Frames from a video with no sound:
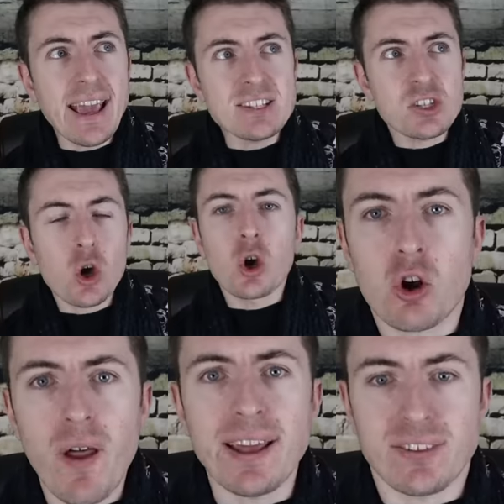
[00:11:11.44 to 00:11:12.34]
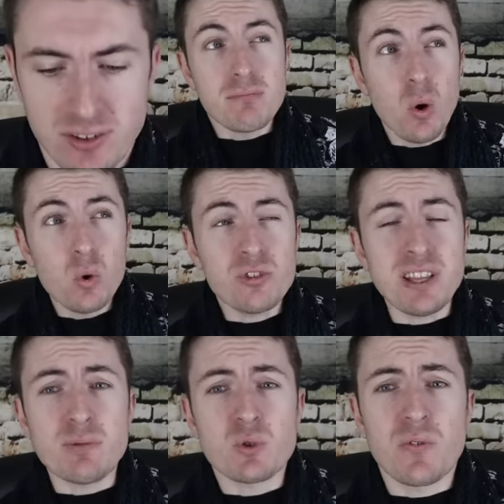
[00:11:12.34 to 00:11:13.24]
is great. Most
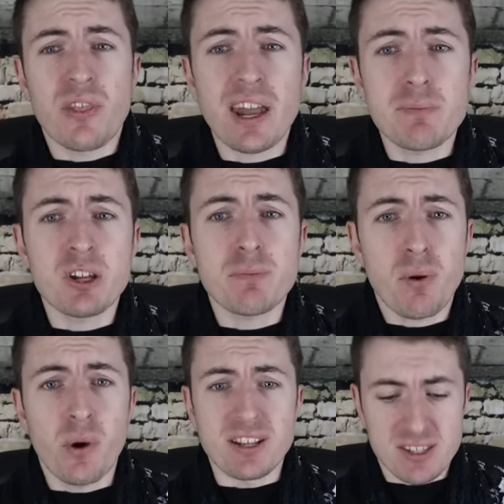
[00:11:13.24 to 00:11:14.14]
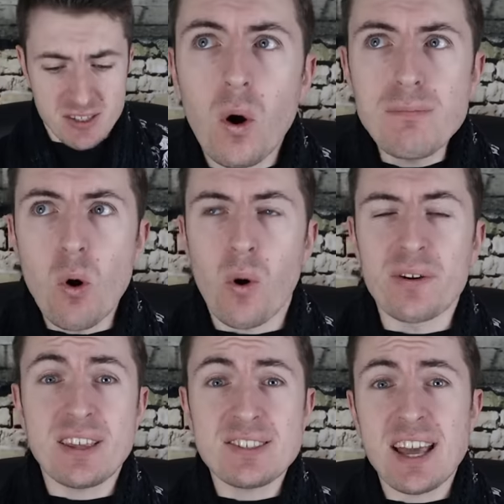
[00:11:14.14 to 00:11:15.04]
teams who have that amount of points or more
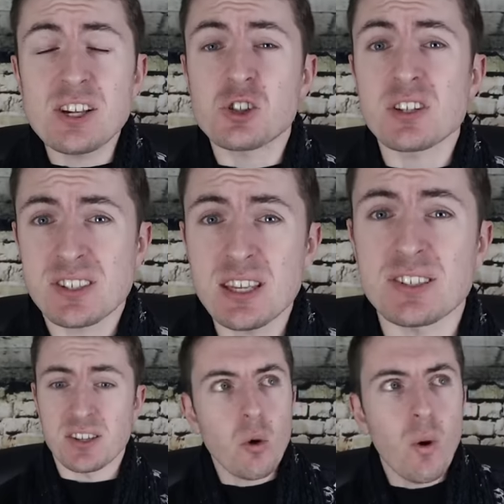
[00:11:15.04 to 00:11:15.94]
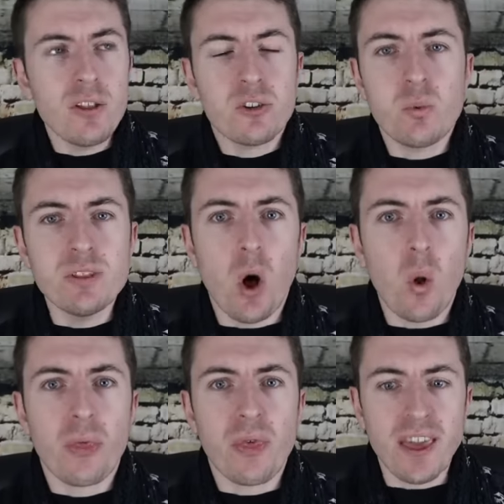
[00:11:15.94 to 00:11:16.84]
at this stage of the season go on to win the
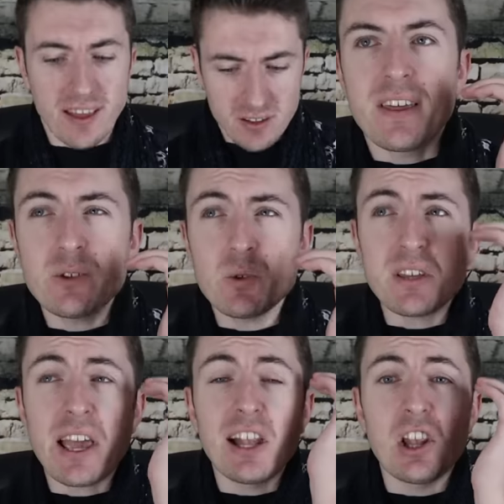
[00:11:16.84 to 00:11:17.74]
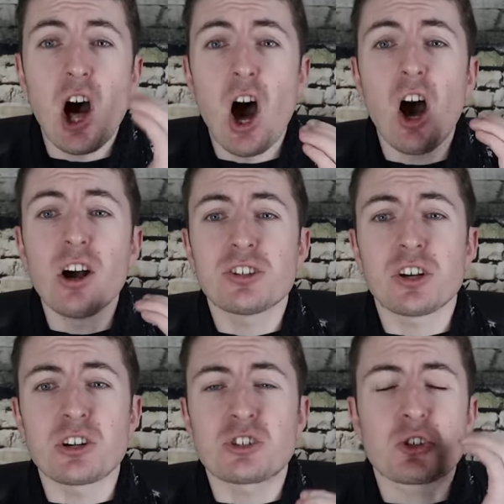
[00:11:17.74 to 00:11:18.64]
whole thing. This was a long
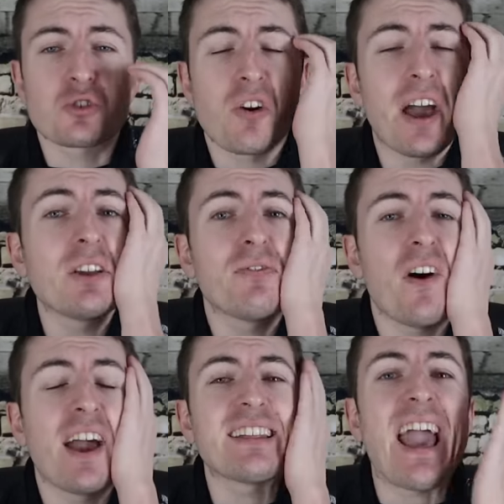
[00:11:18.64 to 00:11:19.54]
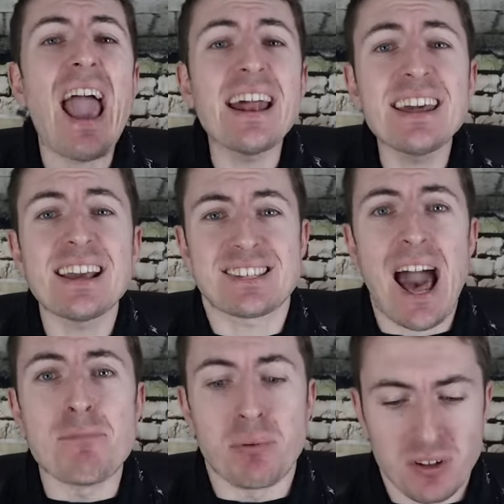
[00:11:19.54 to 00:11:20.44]
search to try and find any
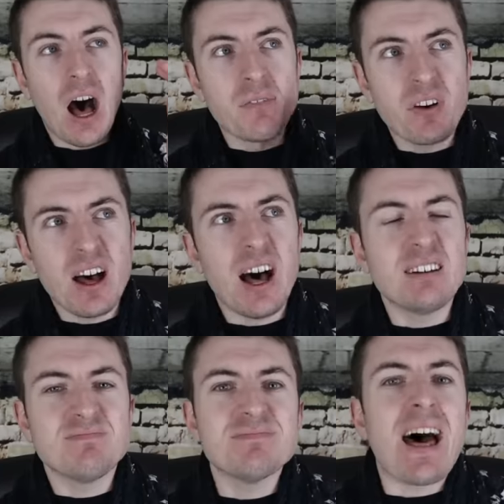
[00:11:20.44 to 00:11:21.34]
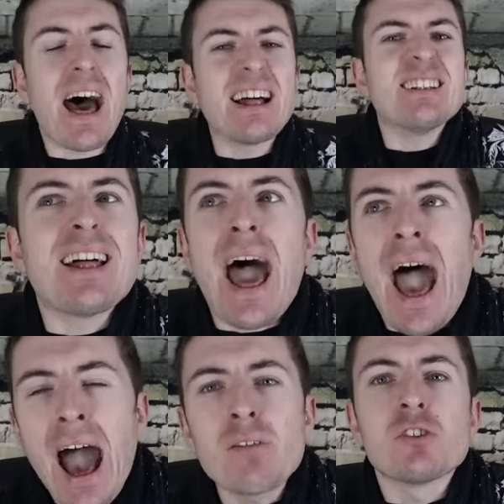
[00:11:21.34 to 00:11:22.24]
example of a
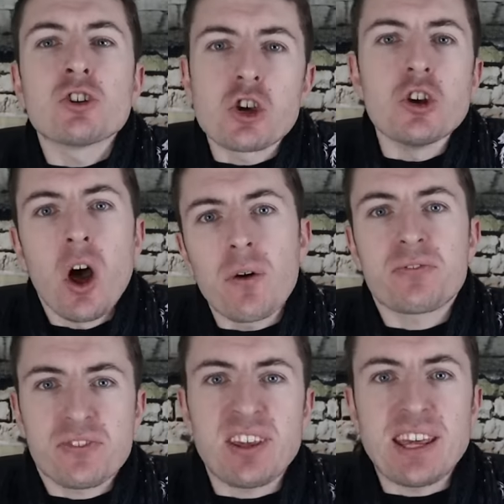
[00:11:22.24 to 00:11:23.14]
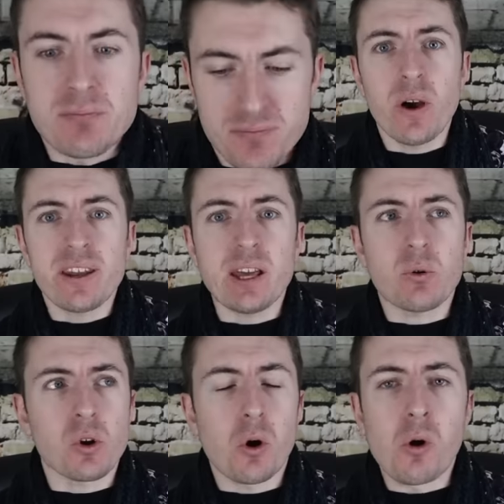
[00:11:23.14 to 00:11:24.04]
average enough team who had
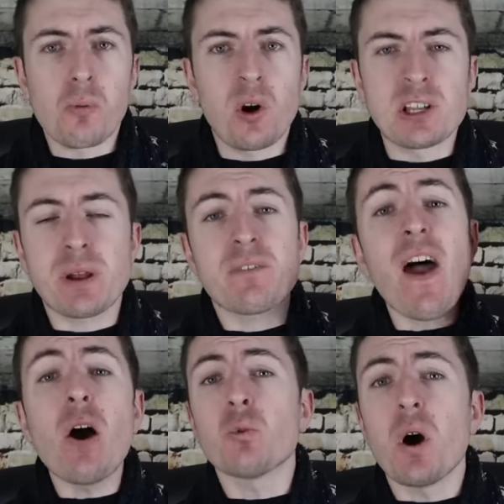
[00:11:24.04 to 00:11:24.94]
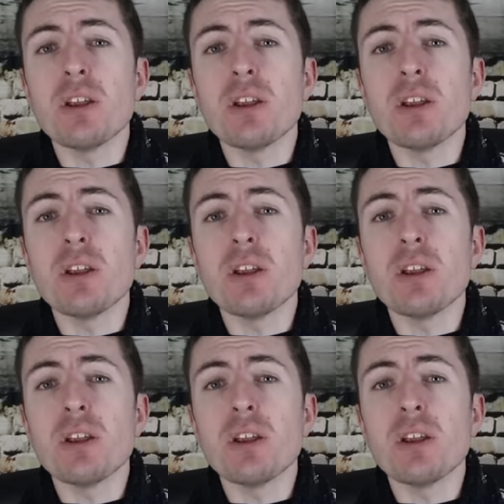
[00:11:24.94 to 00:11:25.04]
equal or more points, but I found